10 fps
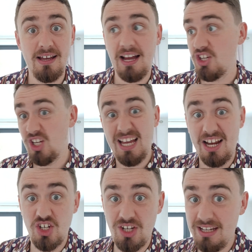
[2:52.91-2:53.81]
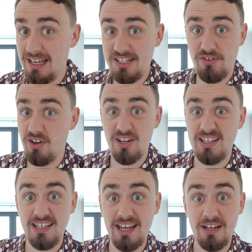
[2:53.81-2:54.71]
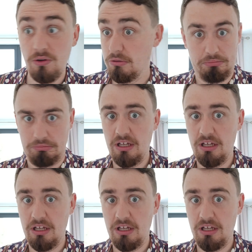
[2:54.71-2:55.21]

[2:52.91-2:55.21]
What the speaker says: and she cashes in later on in the year, or